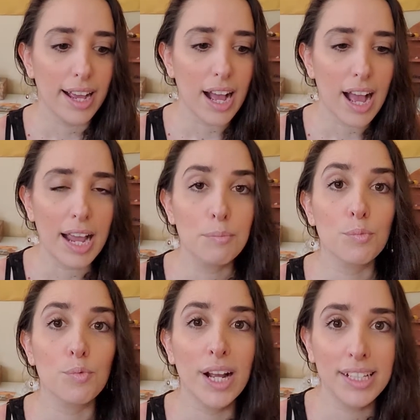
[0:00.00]
I'm
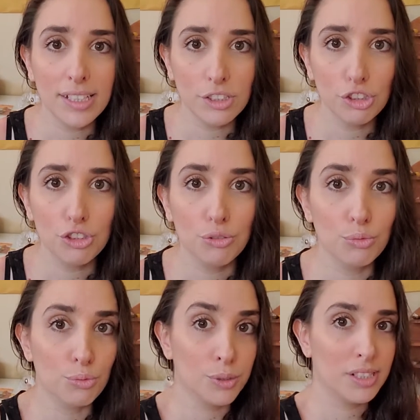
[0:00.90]
ready to
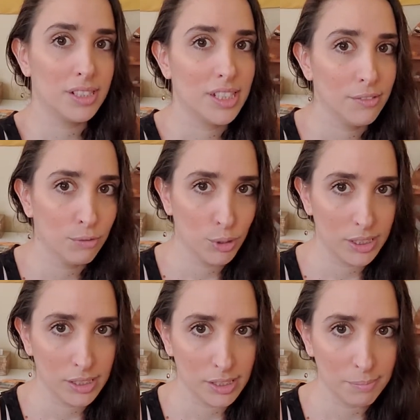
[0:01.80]
receive
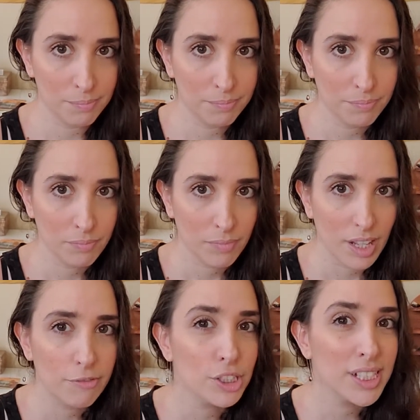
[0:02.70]
wisdom.
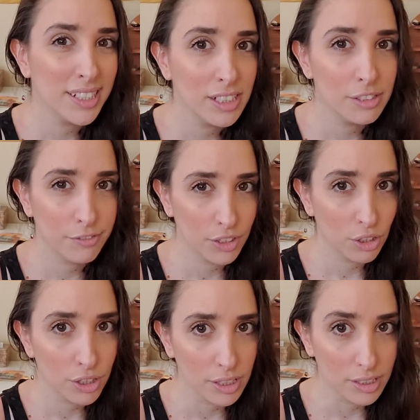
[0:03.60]
First, I need to feel
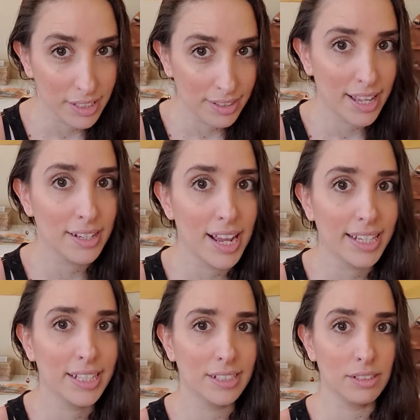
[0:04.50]
heard, and then I
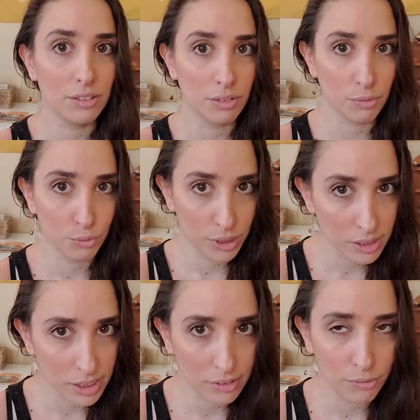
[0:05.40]
can
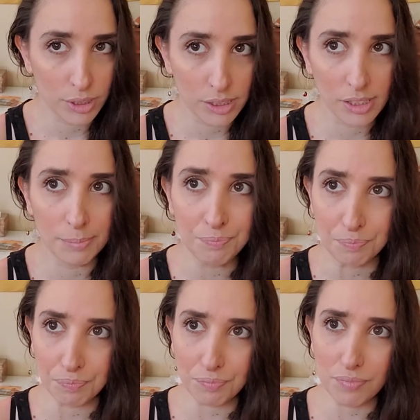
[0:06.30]
receive wisdom.
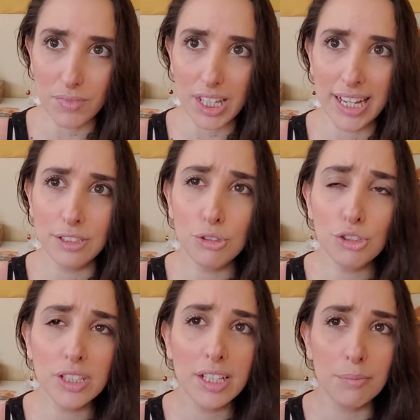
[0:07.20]
And
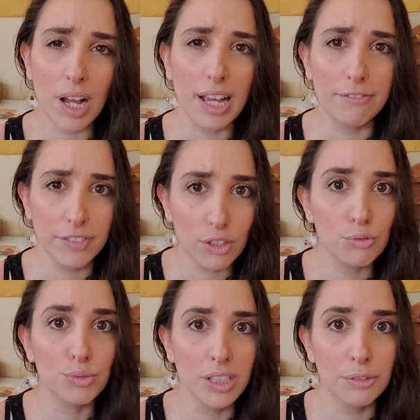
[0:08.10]
usually I feel
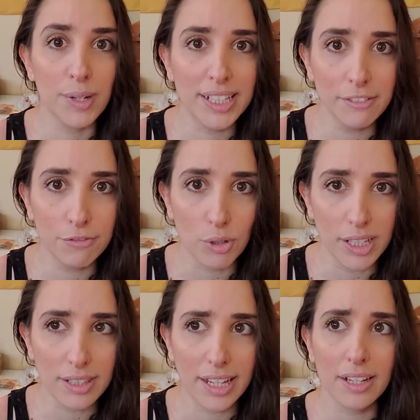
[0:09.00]
really ready for it.
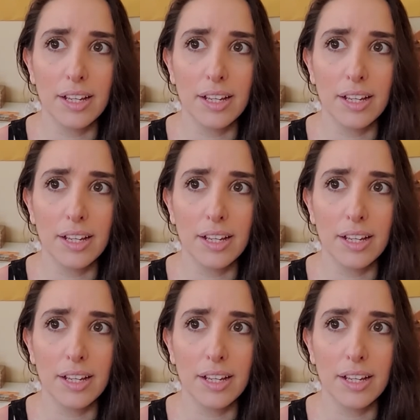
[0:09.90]
Like